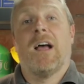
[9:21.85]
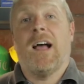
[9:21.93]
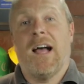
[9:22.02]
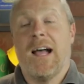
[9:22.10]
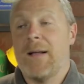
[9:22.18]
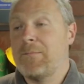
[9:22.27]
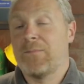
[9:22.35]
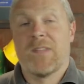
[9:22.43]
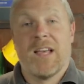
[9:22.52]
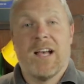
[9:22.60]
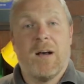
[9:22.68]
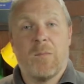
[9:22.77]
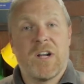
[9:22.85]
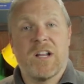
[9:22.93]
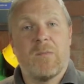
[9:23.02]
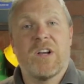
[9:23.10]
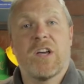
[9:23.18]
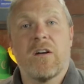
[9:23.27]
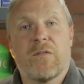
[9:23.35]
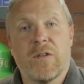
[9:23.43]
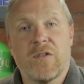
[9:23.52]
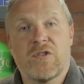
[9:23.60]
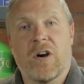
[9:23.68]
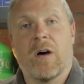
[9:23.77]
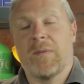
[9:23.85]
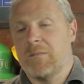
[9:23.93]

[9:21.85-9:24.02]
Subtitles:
And we'll go through the job,